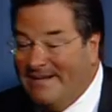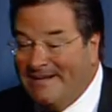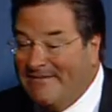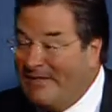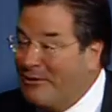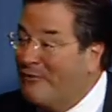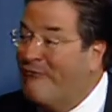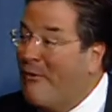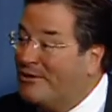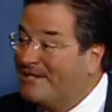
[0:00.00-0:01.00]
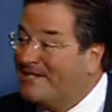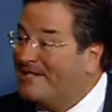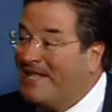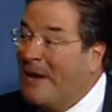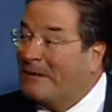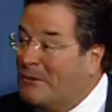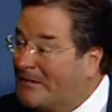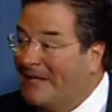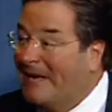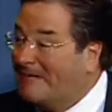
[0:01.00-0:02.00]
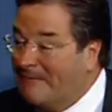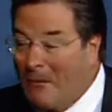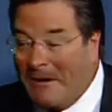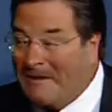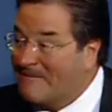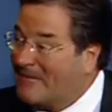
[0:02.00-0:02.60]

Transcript: I've had the good fortune to sit down at 2 o'clock in the morning